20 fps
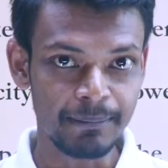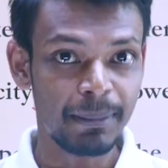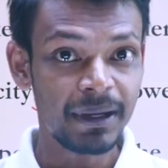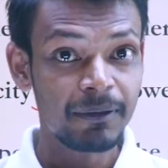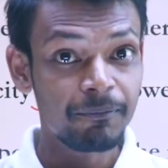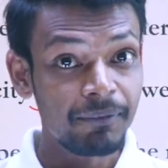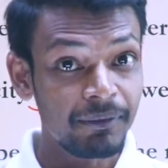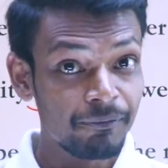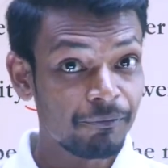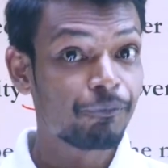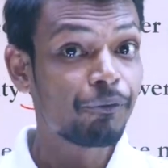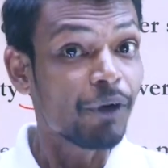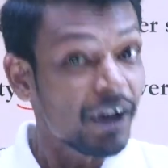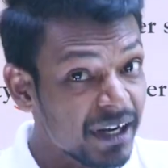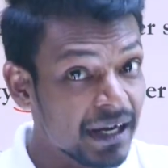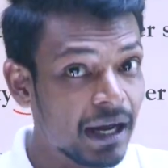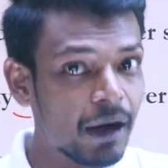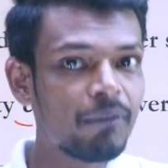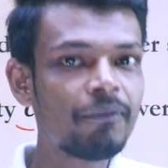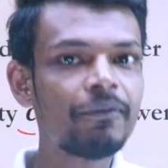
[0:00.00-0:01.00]
But for
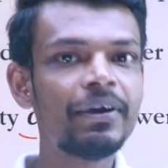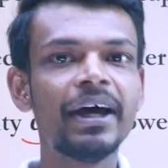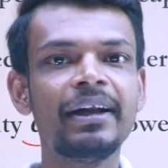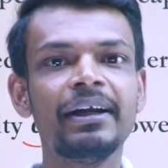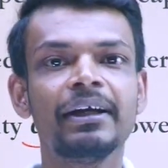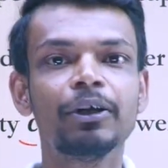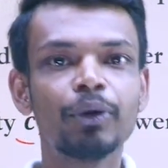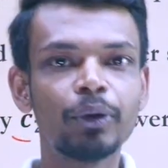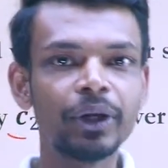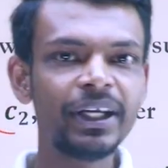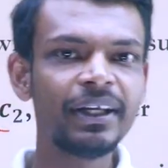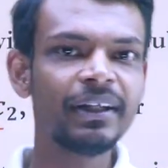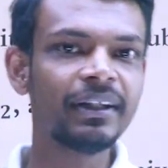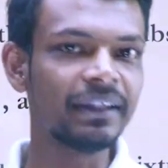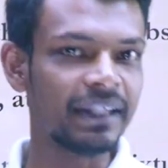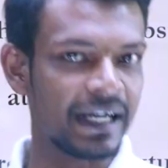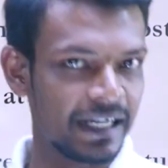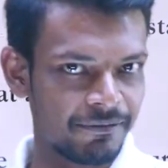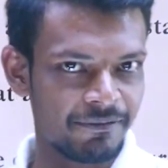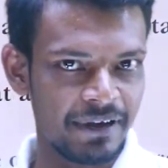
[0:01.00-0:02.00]
now, we are ignoring
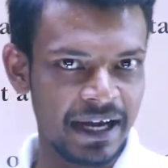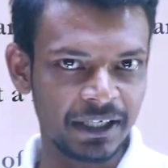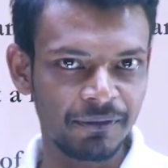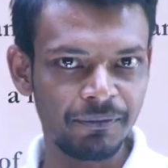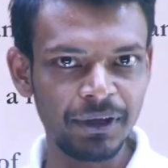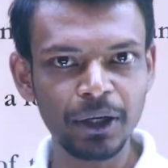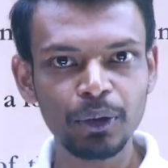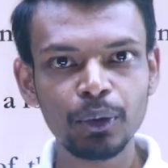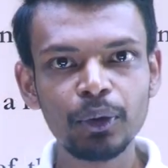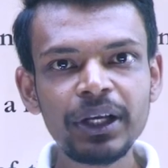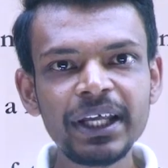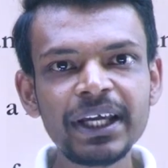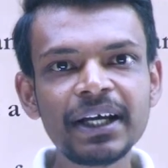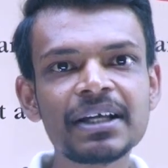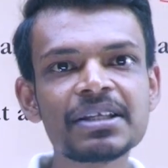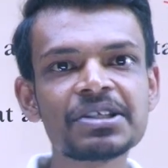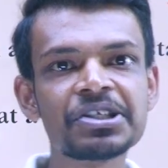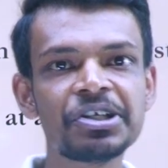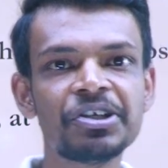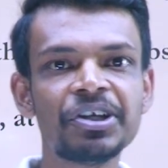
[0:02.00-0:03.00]
that fact. We are only
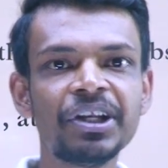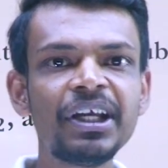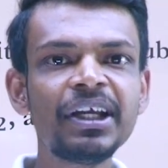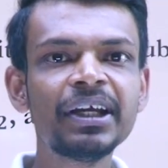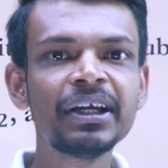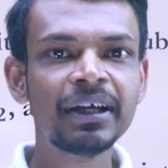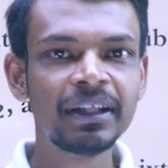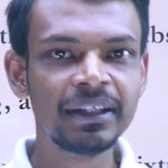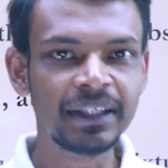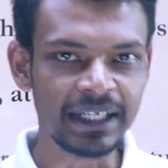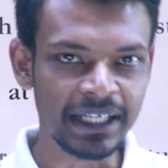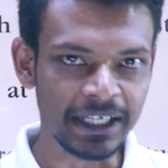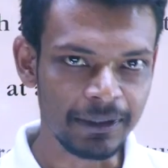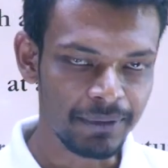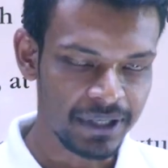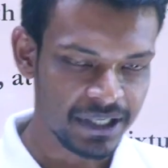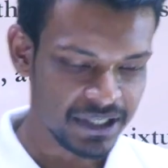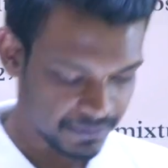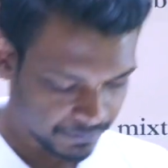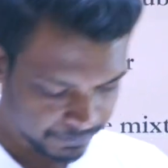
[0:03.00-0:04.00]
considering the liquids.